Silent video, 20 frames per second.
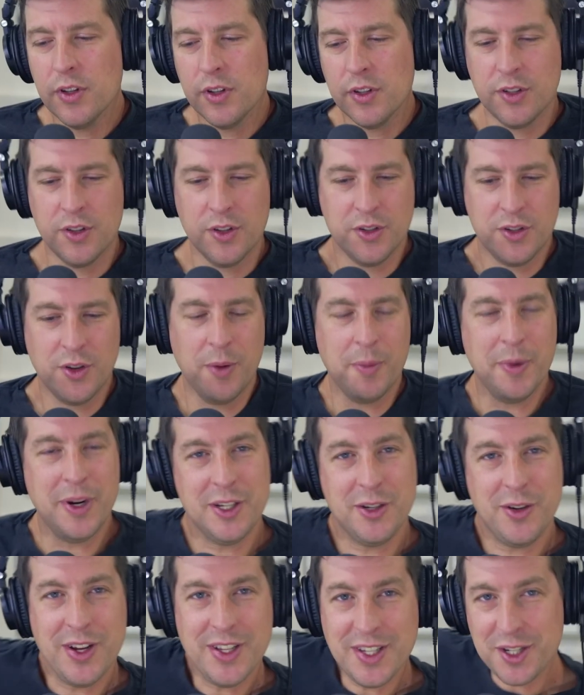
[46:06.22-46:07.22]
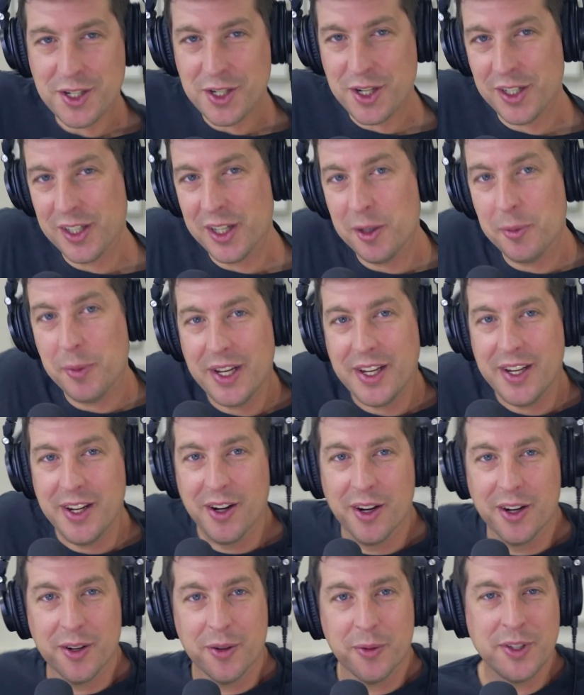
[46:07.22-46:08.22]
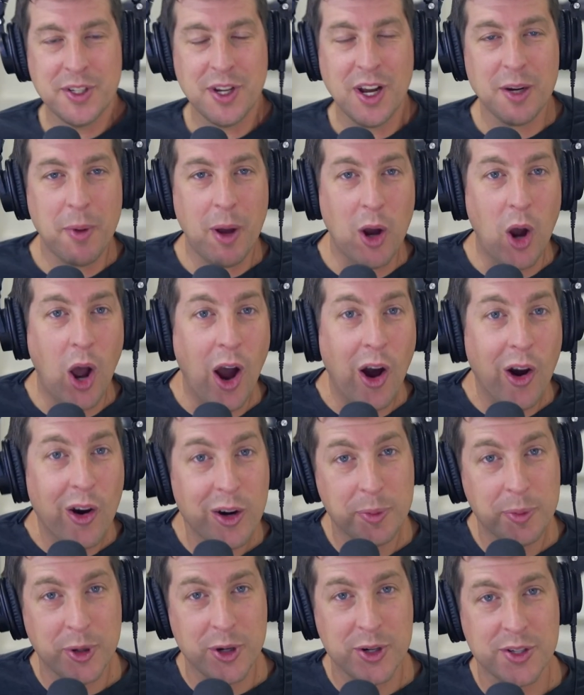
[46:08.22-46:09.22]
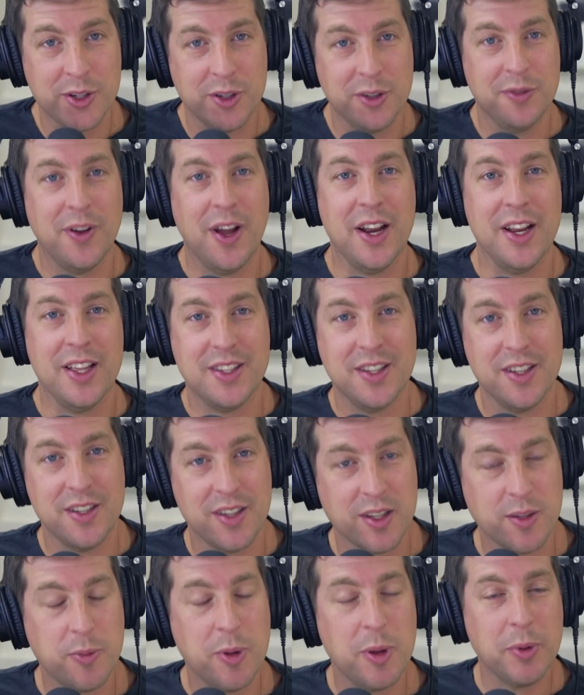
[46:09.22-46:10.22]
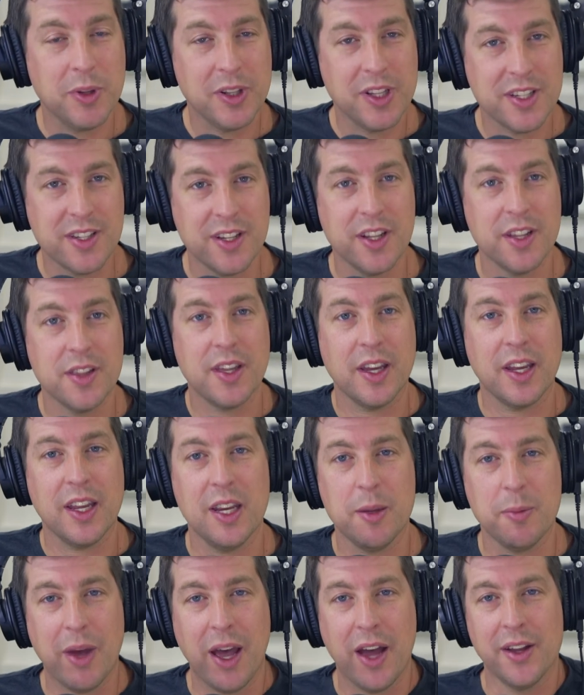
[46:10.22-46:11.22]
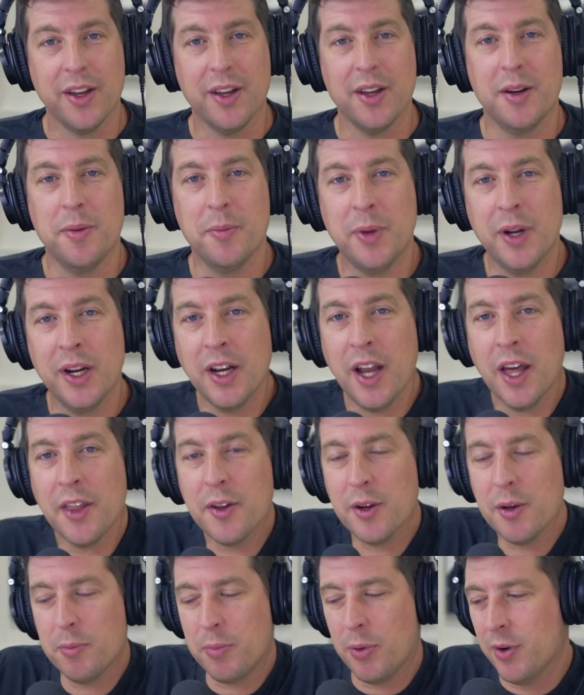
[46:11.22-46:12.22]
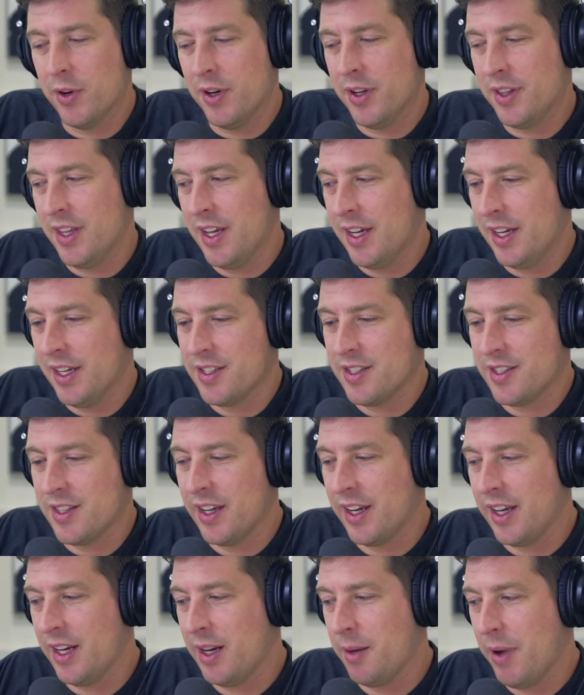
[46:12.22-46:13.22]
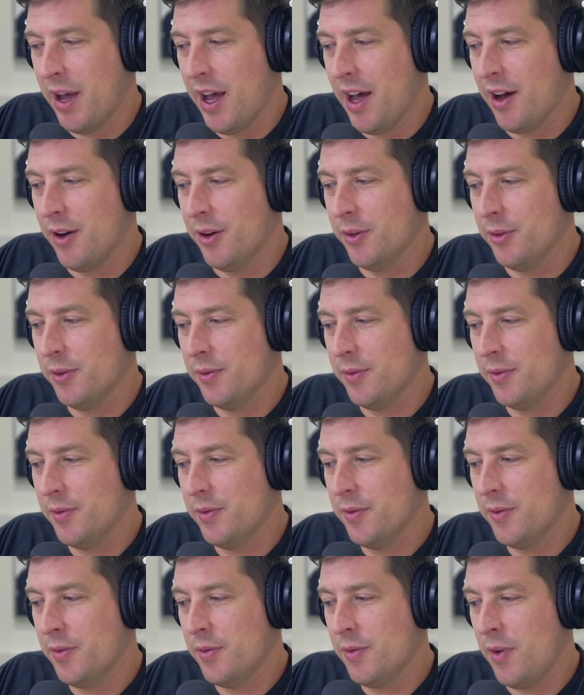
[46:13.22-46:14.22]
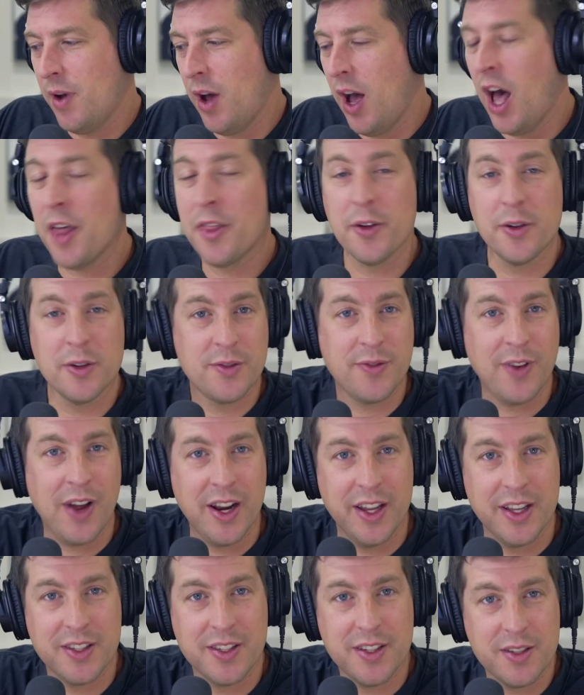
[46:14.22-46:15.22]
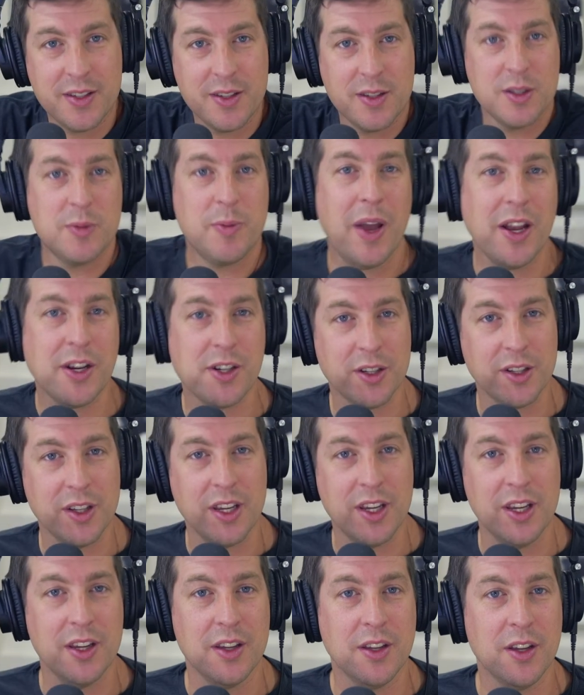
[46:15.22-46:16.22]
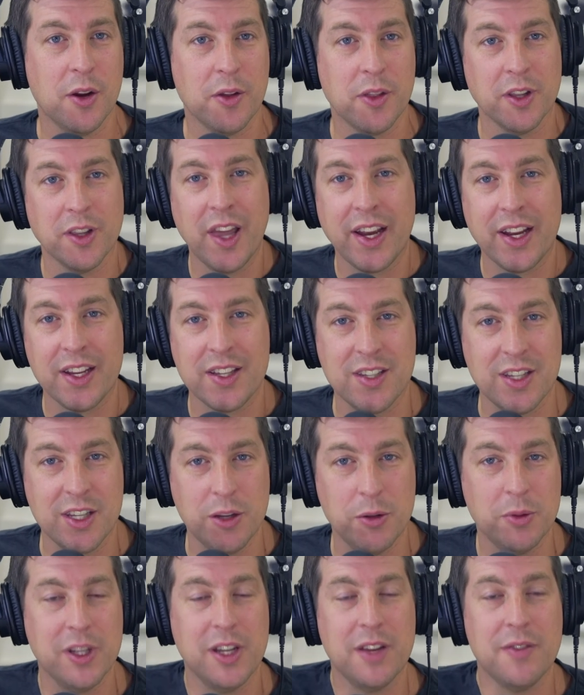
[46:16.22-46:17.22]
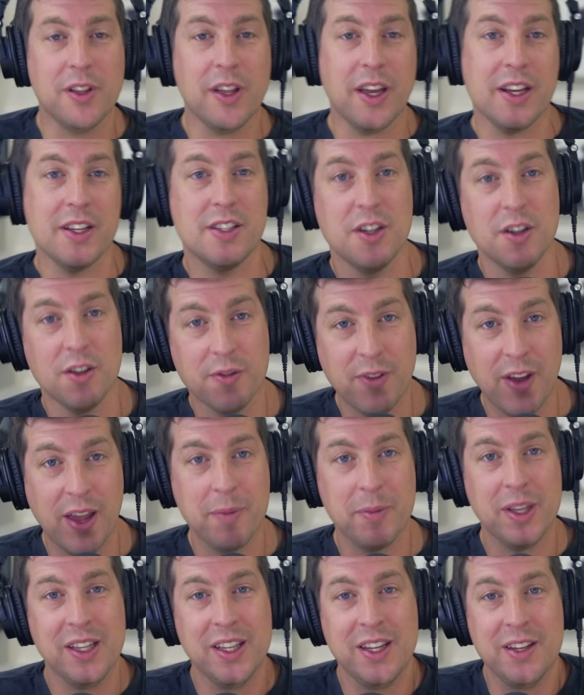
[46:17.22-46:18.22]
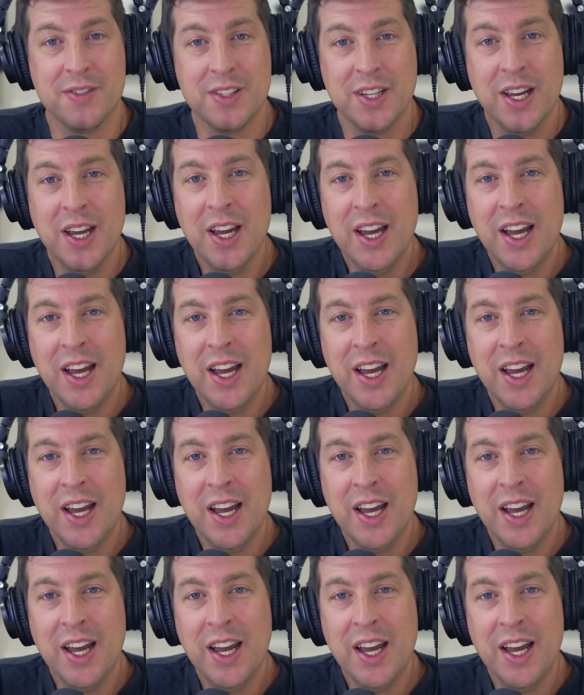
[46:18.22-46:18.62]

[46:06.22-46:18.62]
so, so, I'm going to transition a little bit here. We talked about our personal finances as people listening, thinking about it. But another important thing is thinking about others' finances, and especially, you know, the legacy you leave, the legacy your family leaves.